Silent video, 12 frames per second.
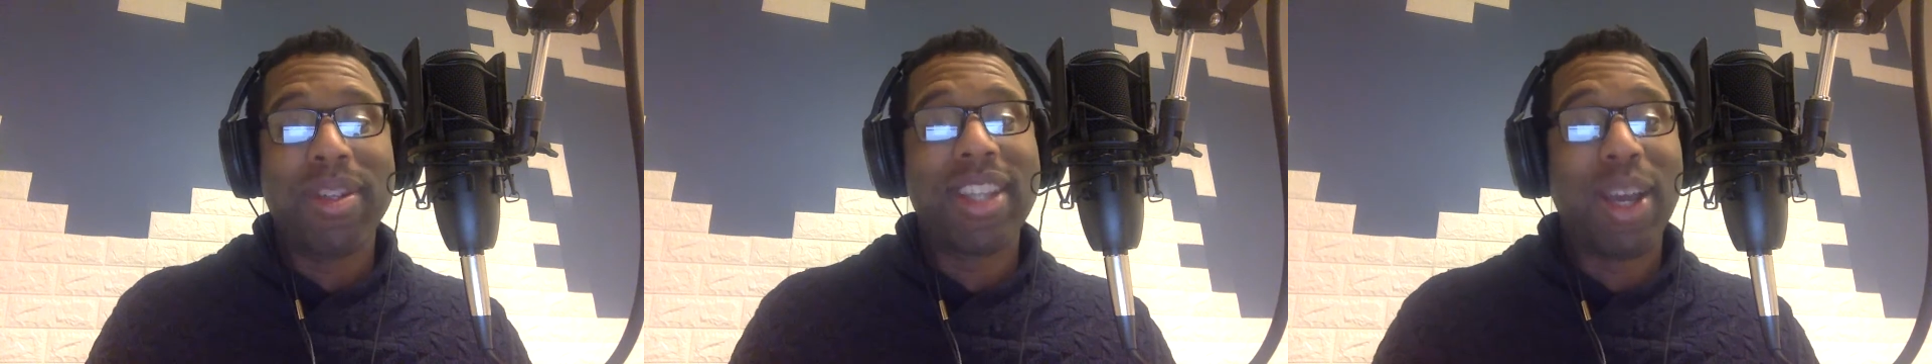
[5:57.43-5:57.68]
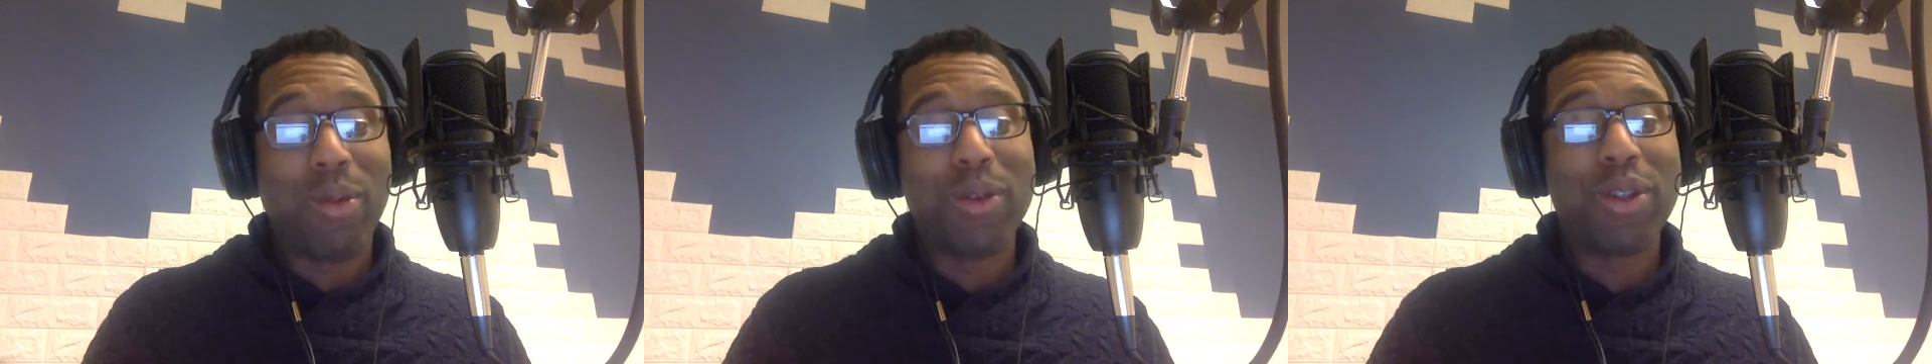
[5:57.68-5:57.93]
they
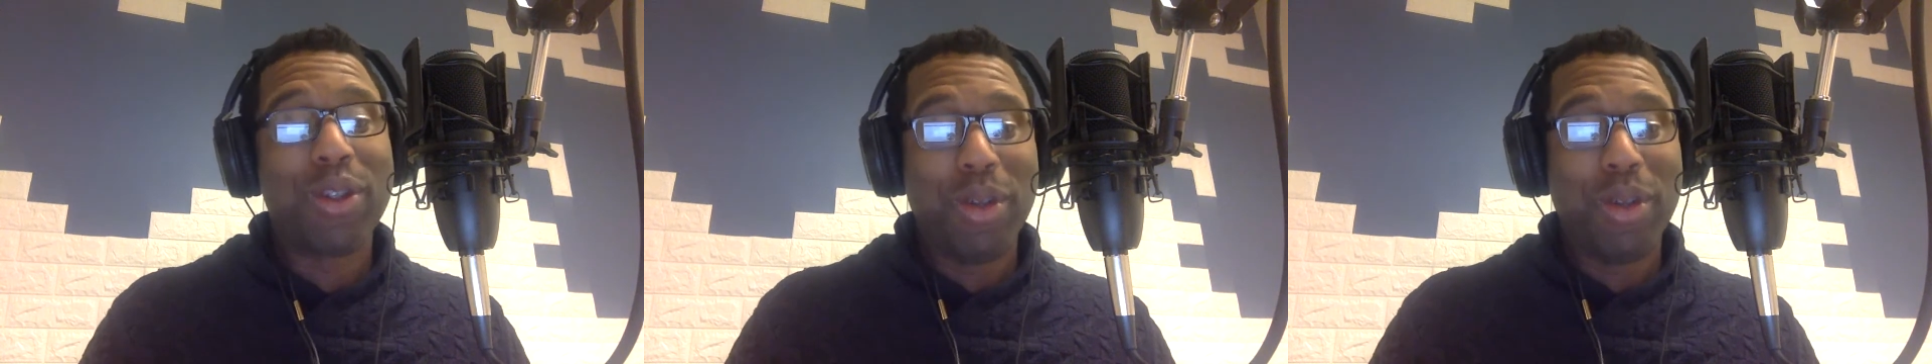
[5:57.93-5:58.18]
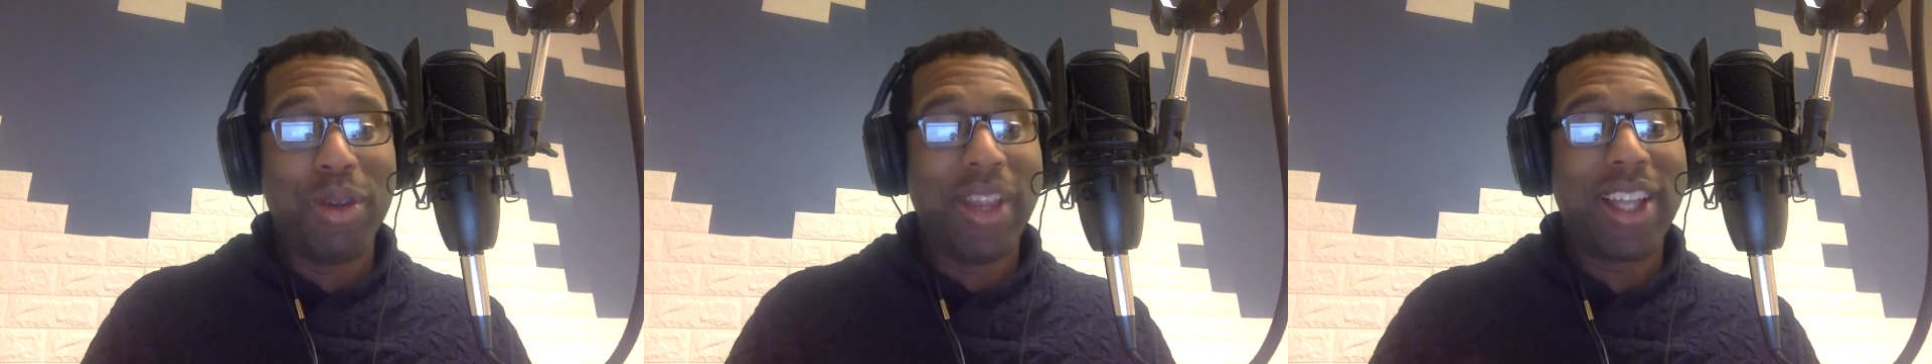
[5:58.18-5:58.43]
won't shoot
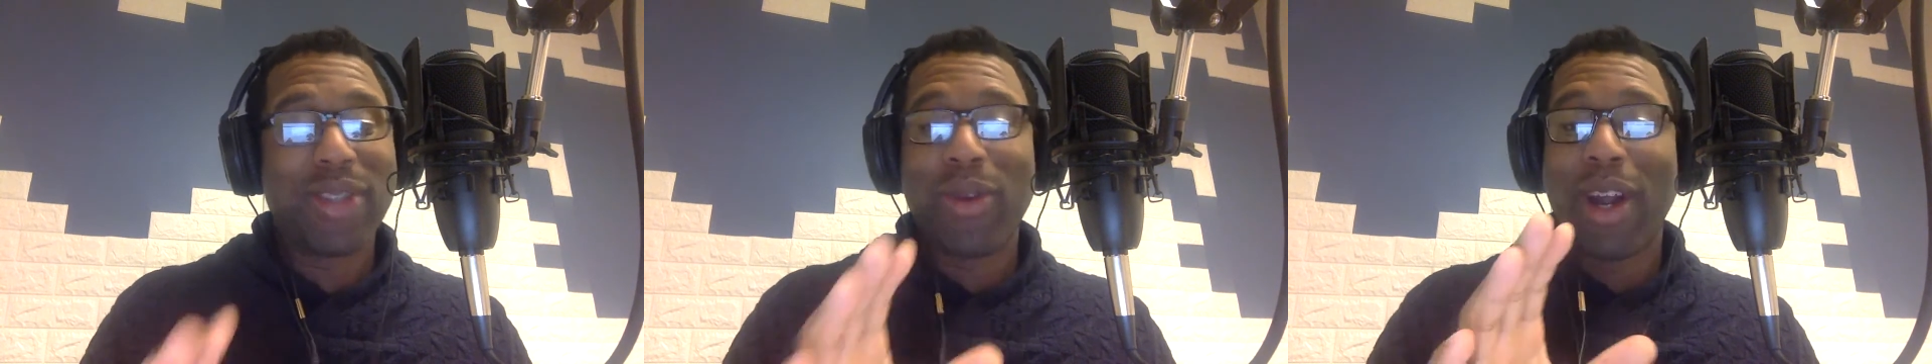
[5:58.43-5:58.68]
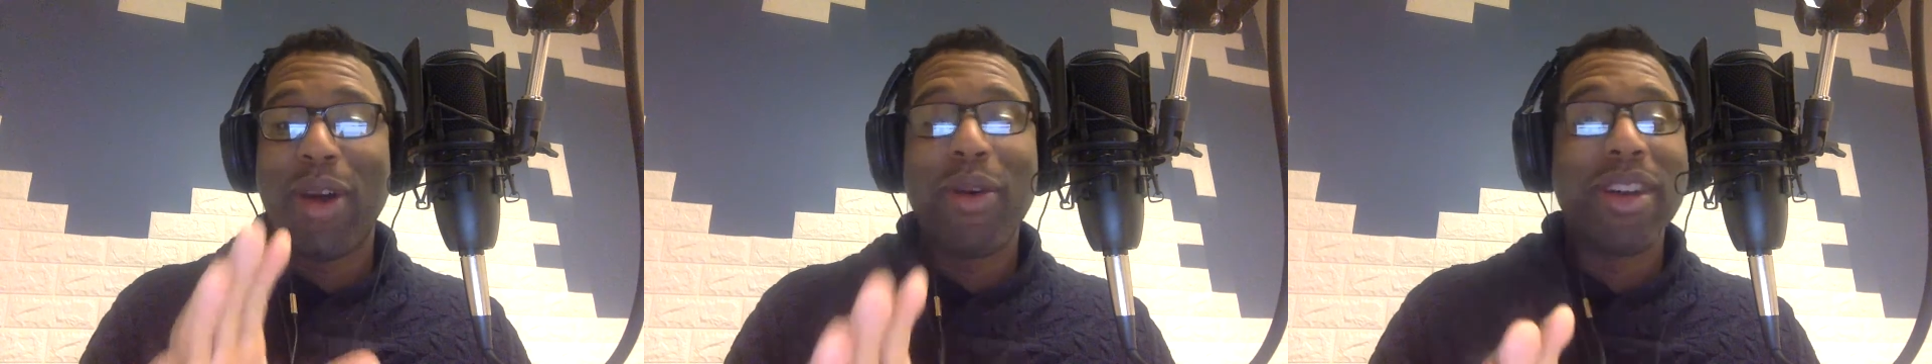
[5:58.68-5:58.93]
you. That's what I
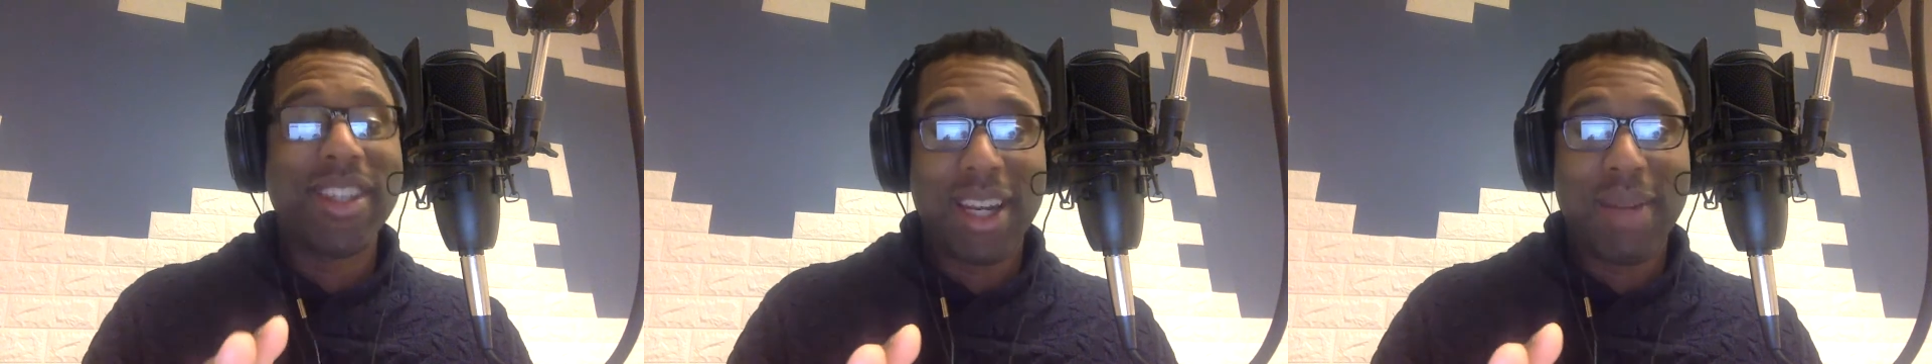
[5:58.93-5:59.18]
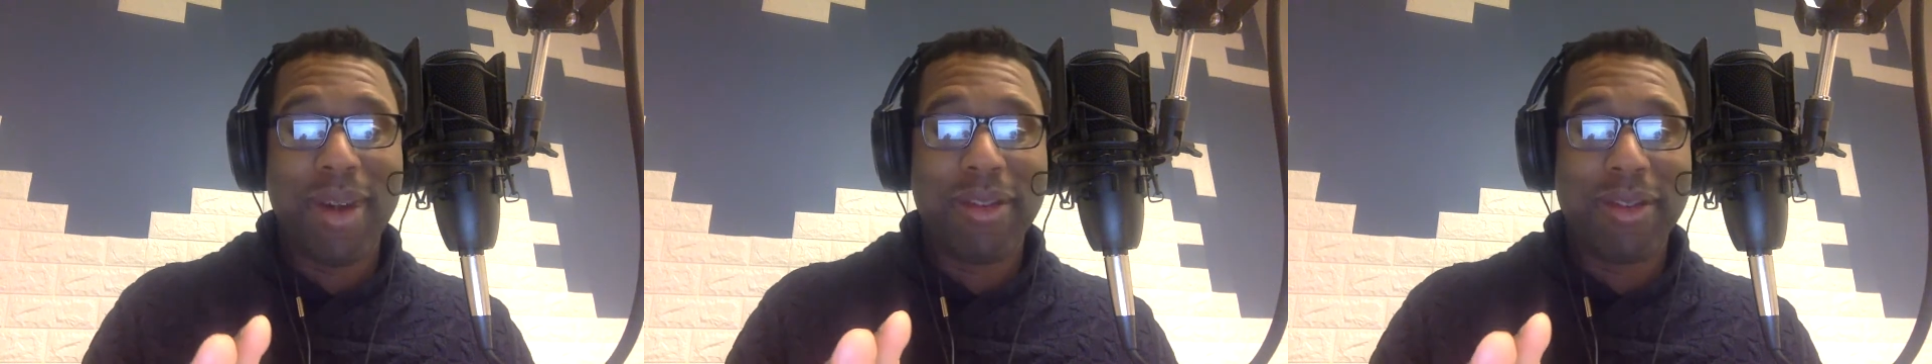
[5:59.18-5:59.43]
always say to
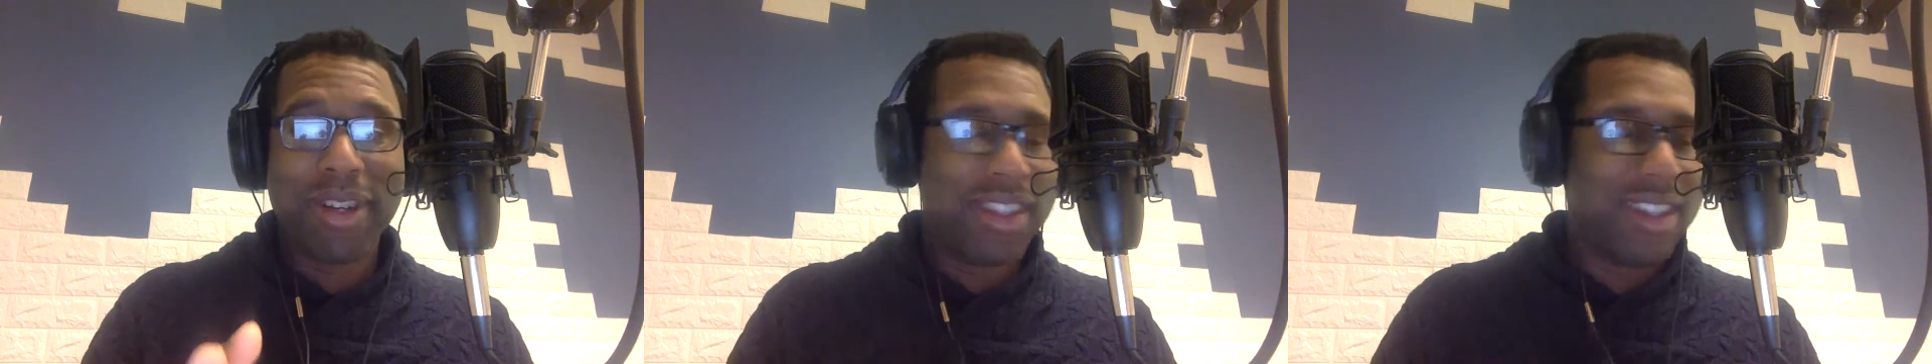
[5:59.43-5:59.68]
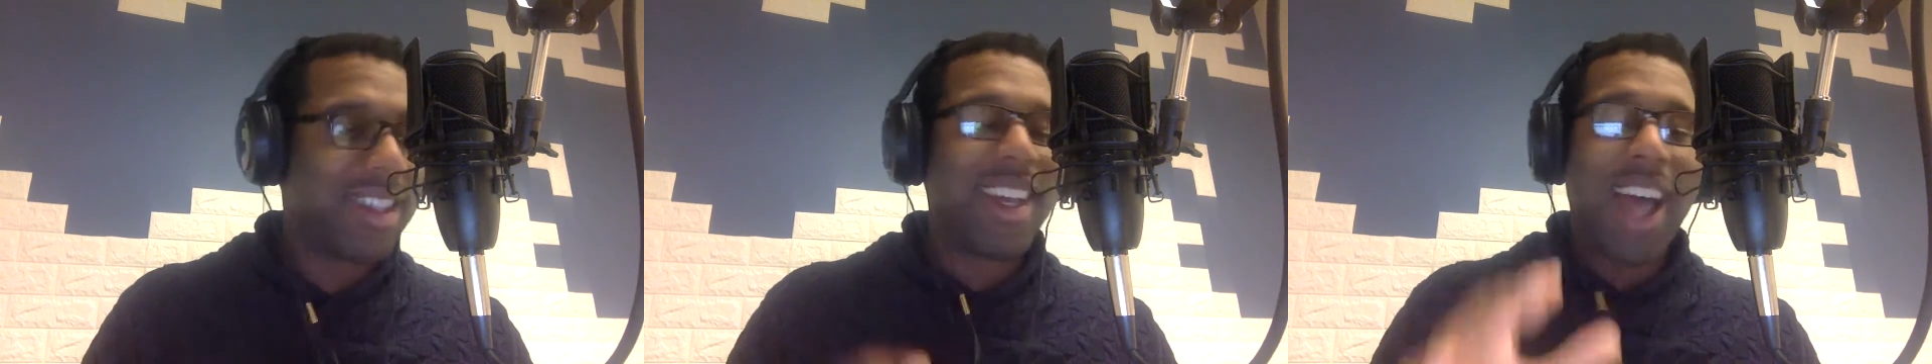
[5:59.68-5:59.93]
my friends.